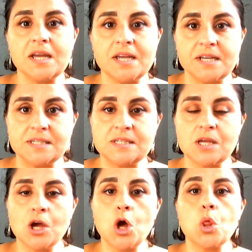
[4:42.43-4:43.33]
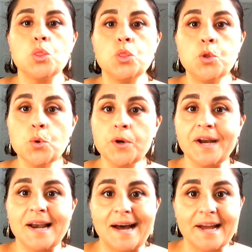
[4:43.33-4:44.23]
is, do
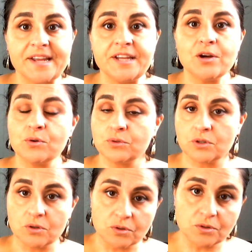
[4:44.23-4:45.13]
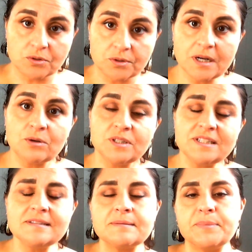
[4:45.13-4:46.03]
rely on the color. Now,
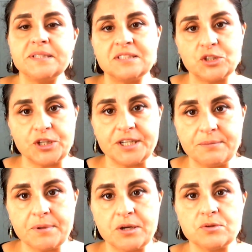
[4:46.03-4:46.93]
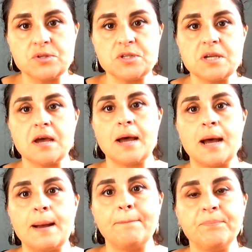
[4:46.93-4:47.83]
this is a bit tricky, because
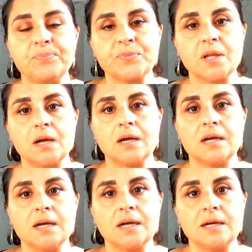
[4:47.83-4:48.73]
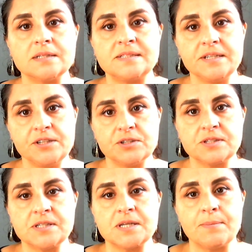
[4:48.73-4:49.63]
a
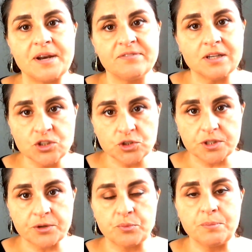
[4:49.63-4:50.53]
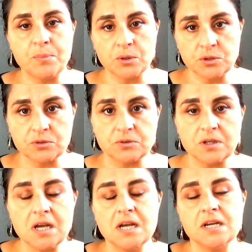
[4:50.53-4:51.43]
serious manufacturer will bottle
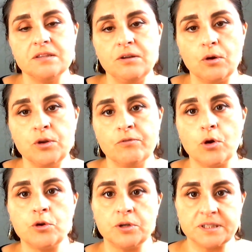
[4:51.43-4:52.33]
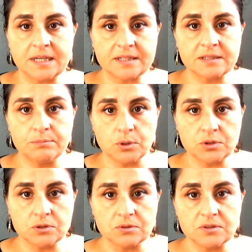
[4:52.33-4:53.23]
the olive oil in dark
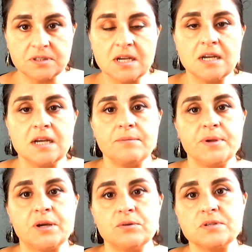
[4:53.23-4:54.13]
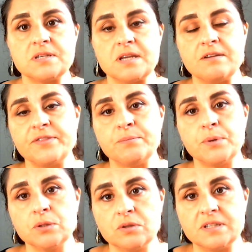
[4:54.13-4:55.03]
bottles, because if the
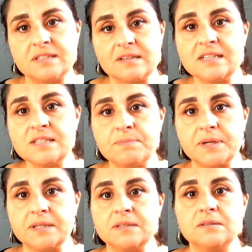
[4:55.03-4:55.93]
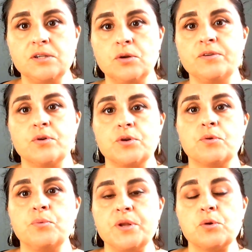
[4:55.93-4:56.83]
bottle is transparent, the olive
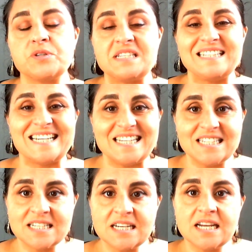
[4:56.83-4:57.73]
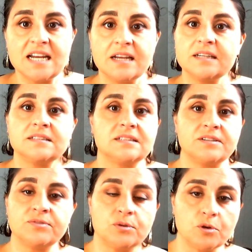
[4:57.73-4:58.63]
oil will oxidate and
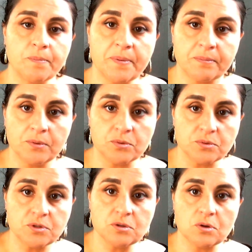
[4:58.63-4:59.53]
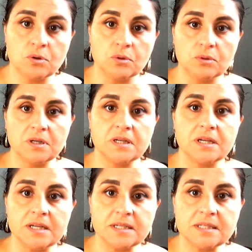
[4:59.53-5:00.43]
therefore lose all
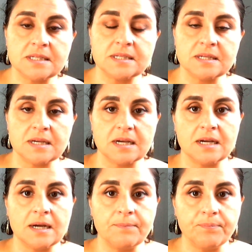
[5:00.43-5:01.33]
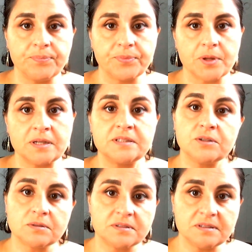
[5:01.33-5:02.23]
its
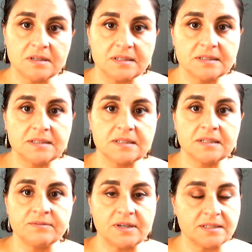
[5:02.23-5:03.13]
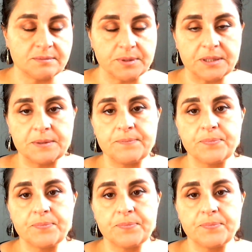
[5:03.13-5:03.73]
antioxidant and vitamin.